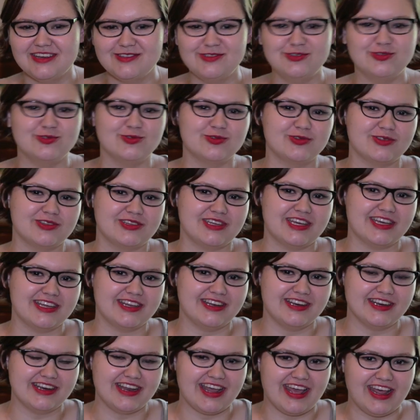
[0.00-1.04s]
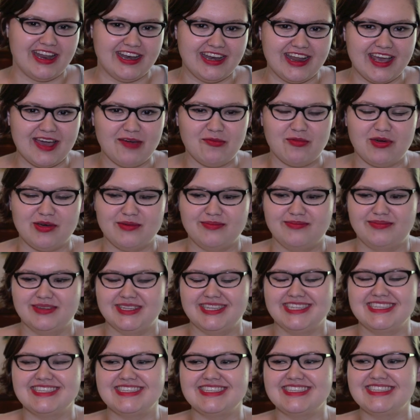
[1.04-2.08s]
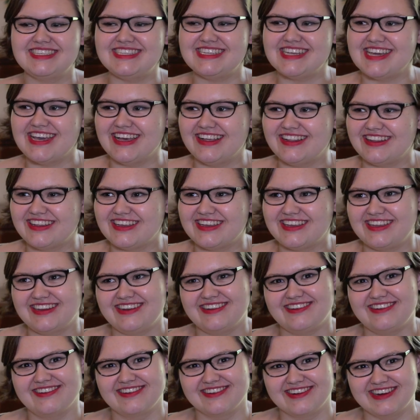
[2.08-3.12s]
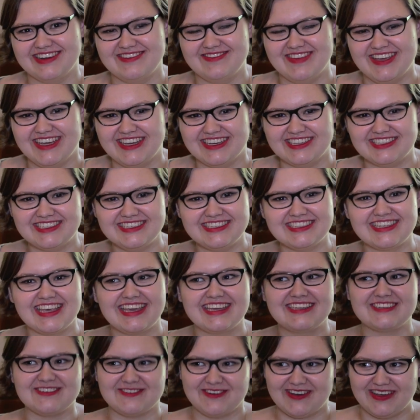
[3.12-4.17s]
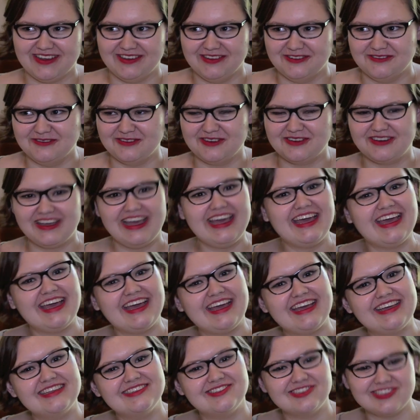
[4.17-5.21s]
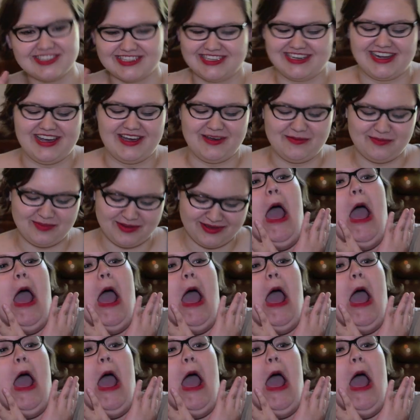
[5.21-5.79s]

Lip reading: Julian and Emma, but still, it annoyed me because she's like 12, okay? Just stop.